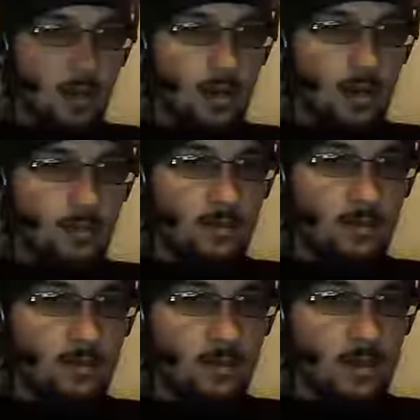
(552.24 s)

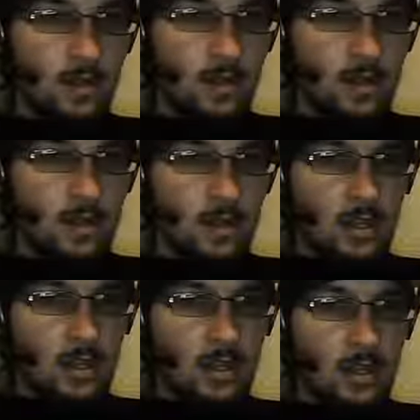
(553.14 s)

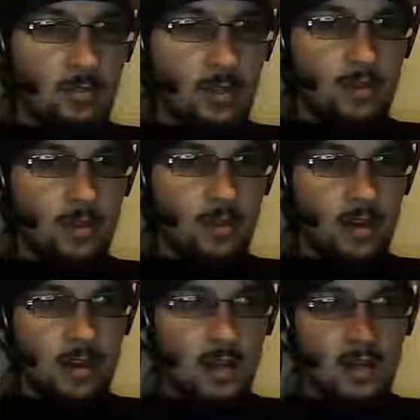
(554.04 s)
And believe it or
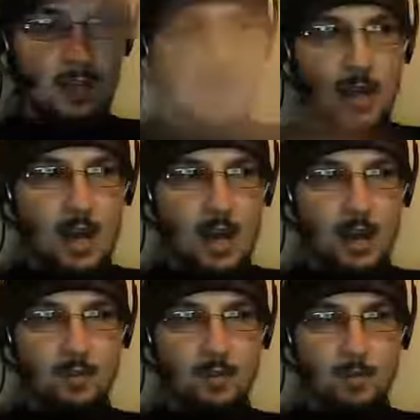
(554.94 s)
not, they didn't
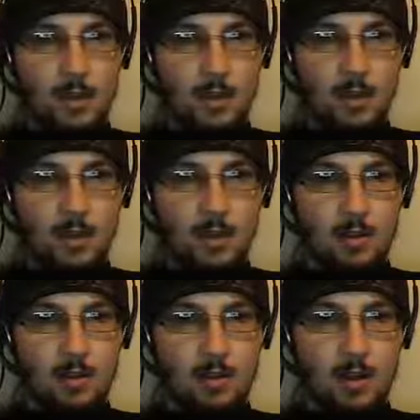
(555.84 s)
have a big
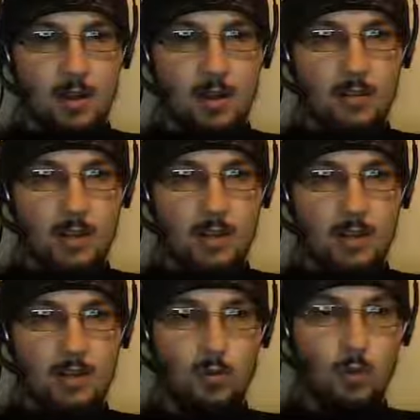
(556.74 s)
laundry
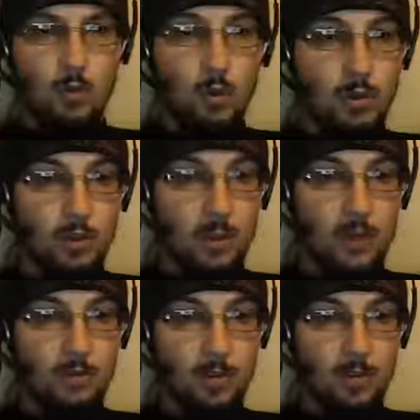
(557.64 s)
list of rules you
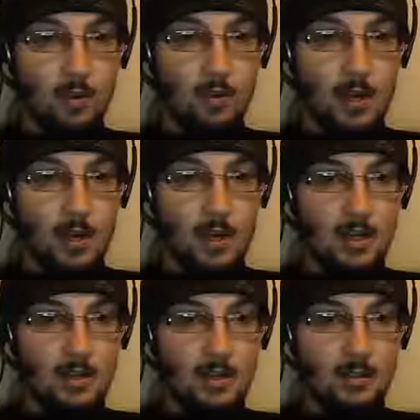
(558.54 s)
had to follow to write
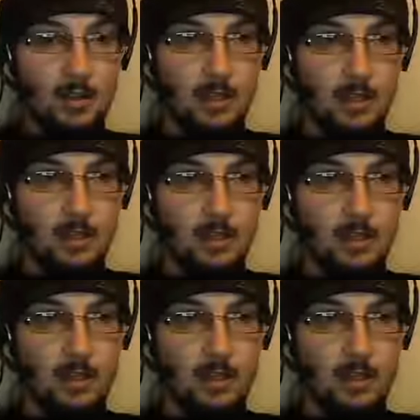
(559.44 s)
history.